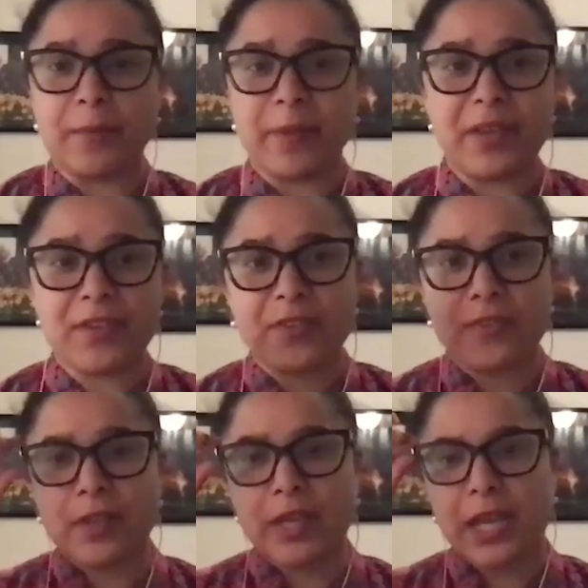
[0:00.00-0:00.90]
Because
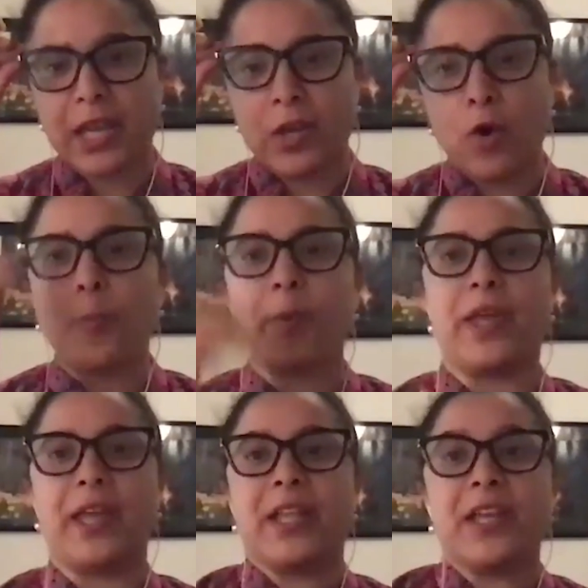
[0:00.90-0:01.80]
it's like, it
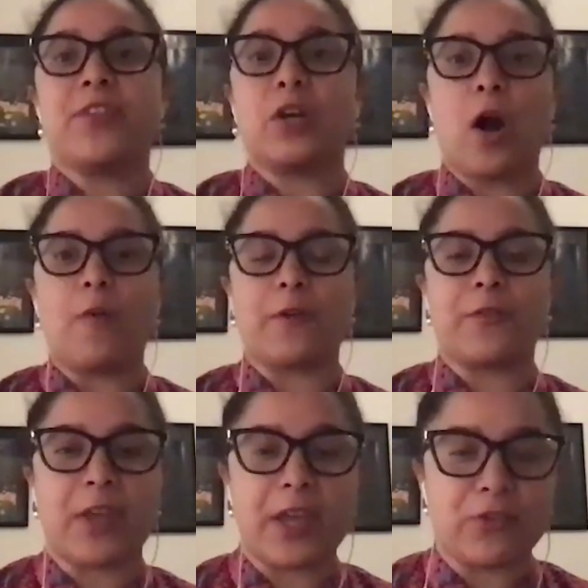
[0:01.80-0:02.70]
is a
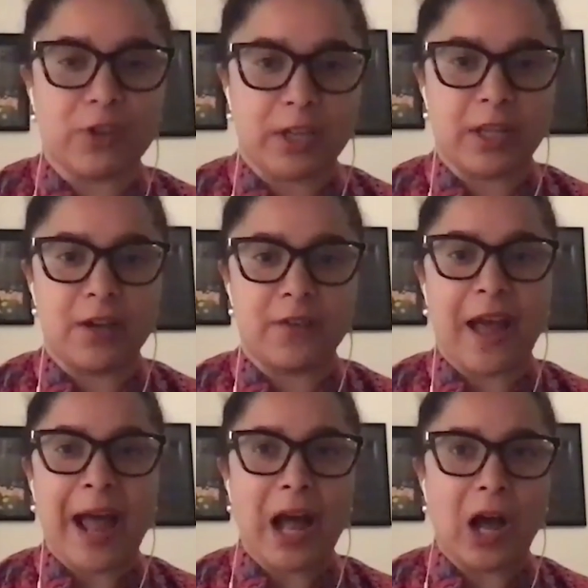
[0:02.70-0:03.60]
conversation of
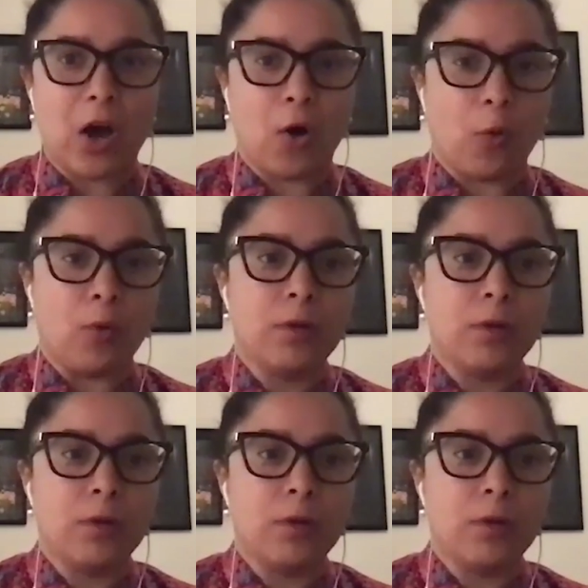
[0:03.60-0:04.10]
how